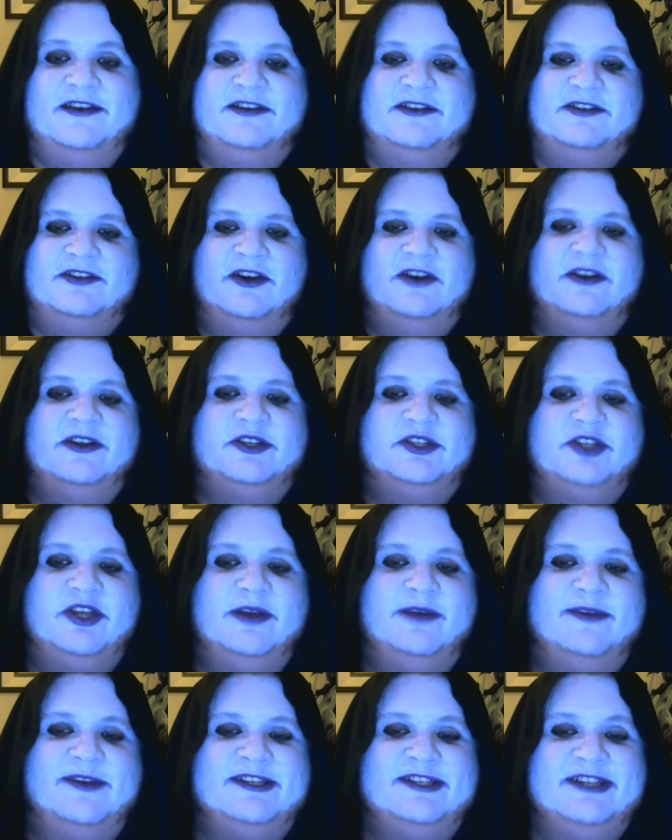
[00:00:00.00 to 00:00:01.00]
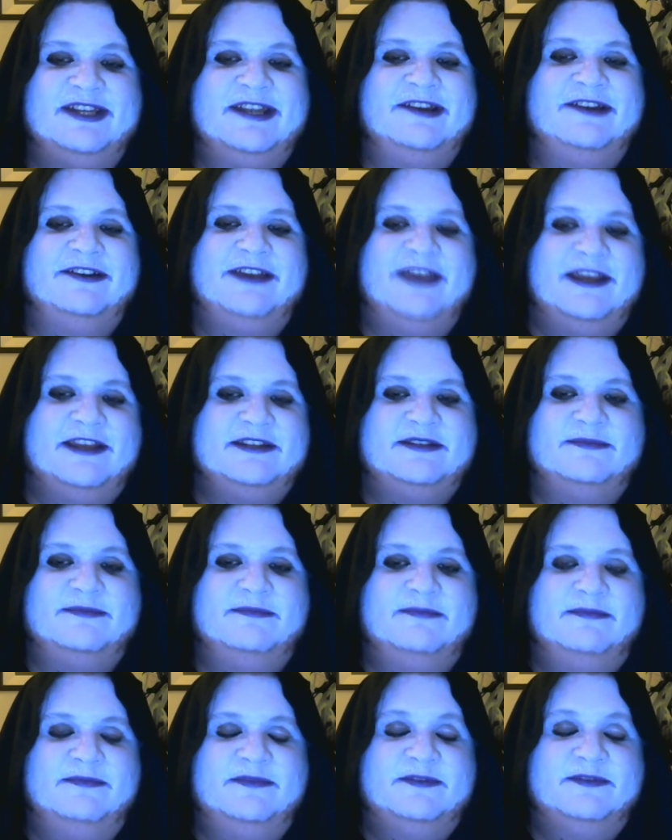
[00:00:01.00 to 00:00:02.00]
Target J Resonator gains
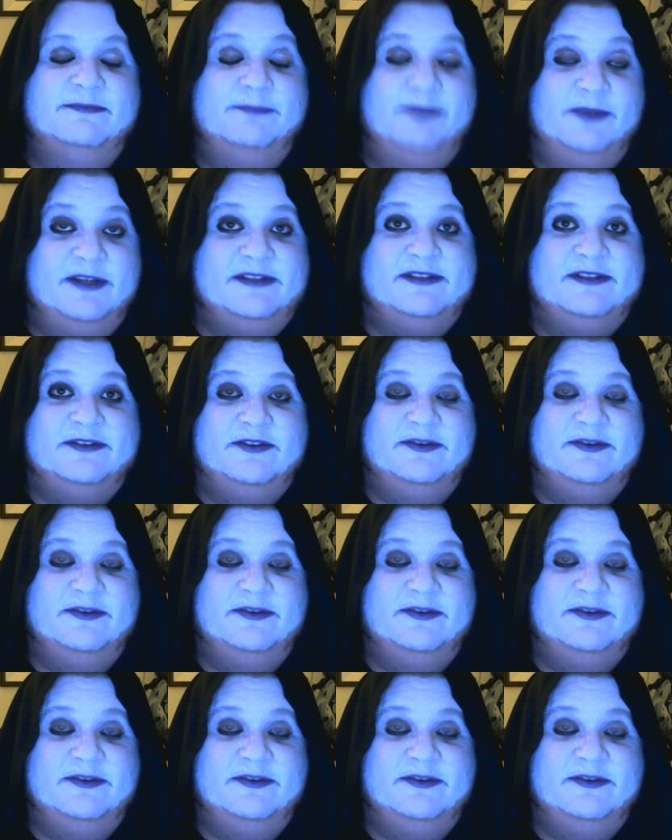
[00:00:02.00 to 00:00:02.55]
plus